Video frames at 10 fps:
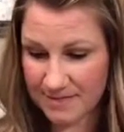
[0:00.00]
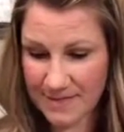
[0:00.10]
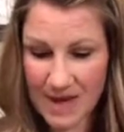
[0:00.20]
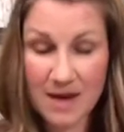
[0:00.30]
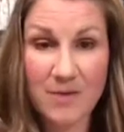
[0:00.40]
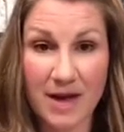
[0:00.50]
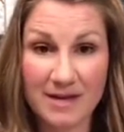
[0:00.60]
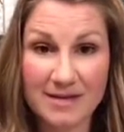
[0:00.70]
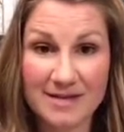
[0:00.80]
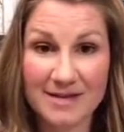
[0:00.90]
anyways,
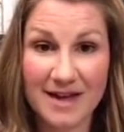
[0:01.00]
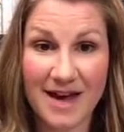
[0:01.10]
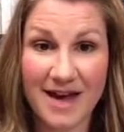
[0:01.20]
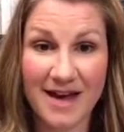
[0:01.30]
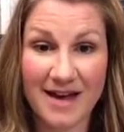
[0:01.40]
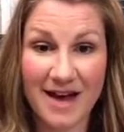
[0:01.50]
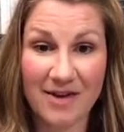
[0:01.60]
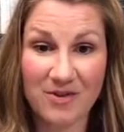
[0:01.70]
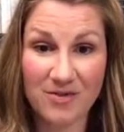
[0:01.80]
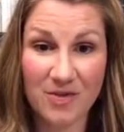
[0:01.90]
I
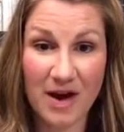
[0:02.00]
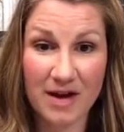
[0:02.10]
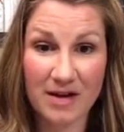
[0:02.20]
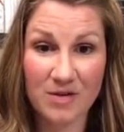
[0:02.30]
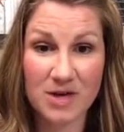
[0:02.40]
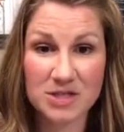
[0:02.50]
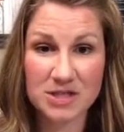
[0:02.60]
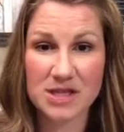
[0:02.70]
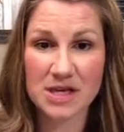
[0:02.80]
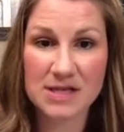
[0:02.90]
don't know if you had any questions. I
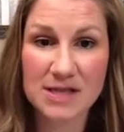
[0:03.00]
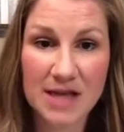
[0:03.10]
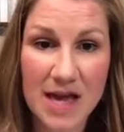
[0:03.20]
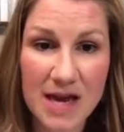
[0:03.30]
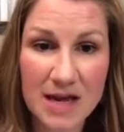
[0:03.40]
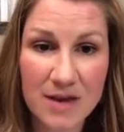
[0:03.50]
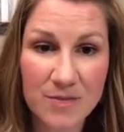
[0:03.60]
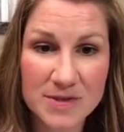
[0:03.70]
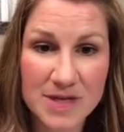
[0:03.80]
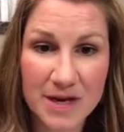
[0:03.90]
think I saw Katie
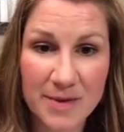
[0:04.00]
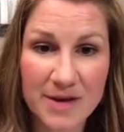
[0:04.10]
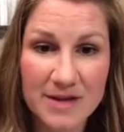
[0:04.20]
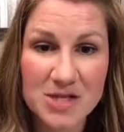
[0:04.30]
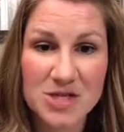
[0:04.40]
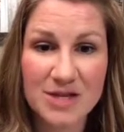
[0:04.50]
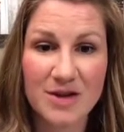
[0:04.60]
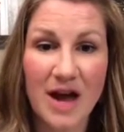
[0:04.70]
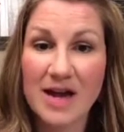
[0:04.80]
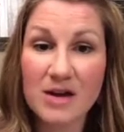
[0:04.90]
was talking about that
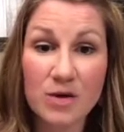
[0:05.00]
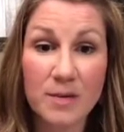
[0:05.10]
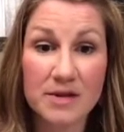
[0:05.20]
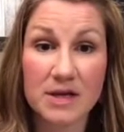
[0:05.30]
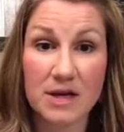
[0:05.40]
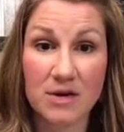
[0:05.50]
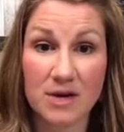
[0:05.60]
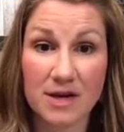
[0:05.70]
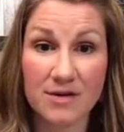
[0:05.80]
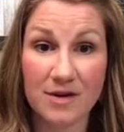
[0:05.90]
I didn't know about the ear
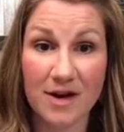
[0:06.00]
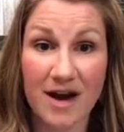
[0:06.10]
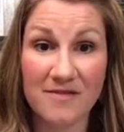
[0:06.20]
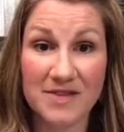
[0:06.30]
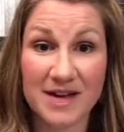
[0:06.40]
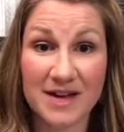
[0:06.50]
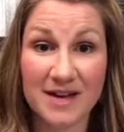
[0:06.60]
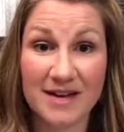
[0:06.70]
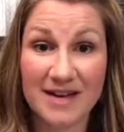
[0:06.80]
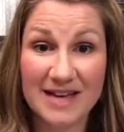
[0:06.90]
either. I've
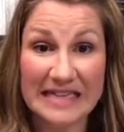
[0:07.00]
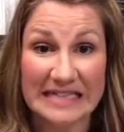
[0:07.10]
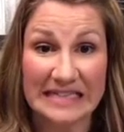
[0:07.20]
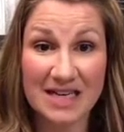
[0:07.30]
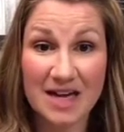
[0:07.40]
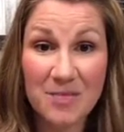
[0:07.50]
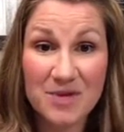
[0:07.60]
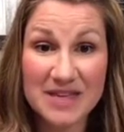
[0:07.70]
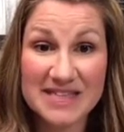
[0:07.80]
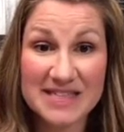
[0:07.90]
done a couple
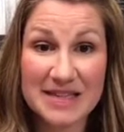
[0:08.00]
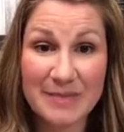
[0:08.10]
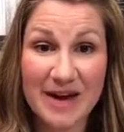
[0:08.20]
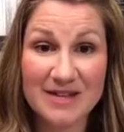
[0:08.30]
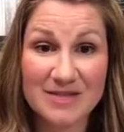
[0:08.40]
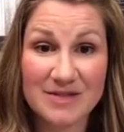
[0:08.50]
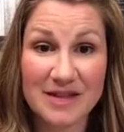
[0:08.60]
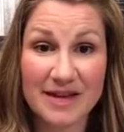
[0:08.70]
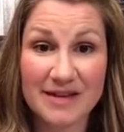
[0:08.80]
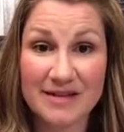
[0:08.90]
things in the past with
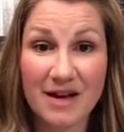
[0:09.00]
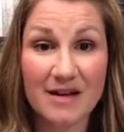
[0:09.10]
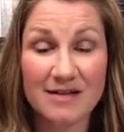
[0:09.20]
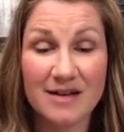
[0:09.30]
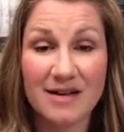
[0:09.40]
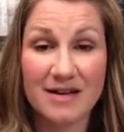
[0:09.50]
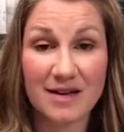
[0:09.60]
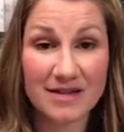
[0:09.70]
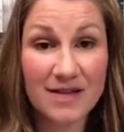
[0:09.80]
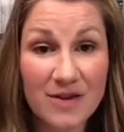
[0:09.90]
like not
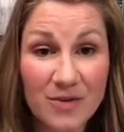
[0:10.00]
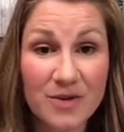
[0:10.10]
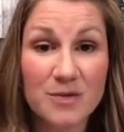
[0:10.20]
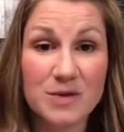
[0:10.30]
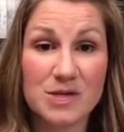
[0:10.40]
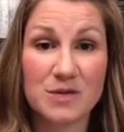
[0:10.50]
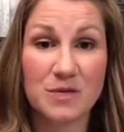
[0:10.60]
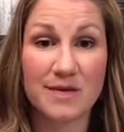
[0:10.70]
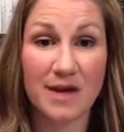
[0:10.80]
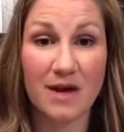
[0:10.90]
Young Living oils, but just
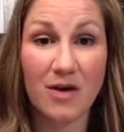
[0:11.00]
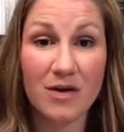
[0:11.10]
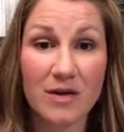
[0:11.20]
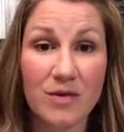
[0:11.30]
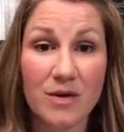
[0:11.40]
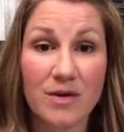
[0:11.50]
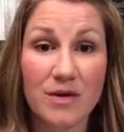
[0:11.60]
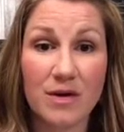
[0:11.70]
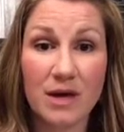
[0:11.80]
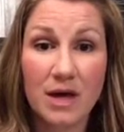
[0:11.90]
with like garlic
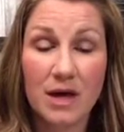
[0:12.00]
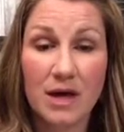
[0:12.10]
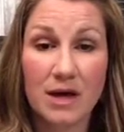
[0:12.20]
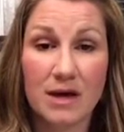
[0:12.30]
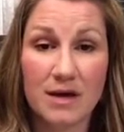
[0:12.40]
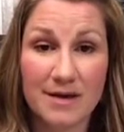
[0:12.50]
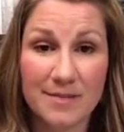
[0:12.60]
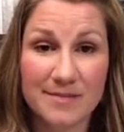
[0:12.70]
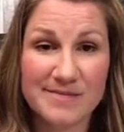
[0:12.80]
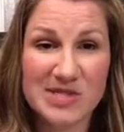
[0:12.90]
oil,
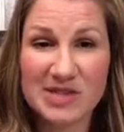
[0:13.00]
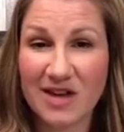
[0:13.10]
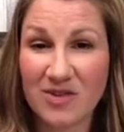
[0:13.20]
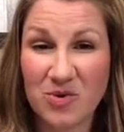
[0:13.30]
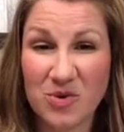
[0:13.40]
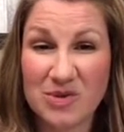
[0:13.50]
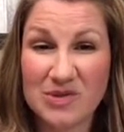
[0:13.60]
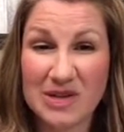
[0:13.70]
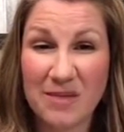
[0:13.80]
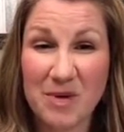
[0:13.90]
just other
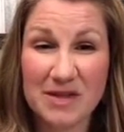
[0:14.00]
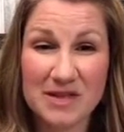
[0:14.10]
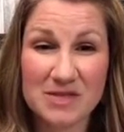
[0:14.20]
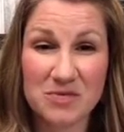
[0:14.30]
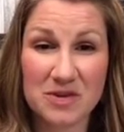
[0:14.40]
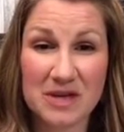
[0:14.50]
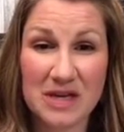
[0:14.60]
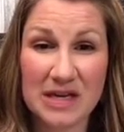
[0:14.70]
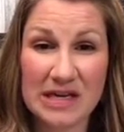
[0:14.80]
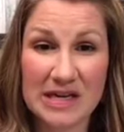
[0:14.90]
oils. I bought this really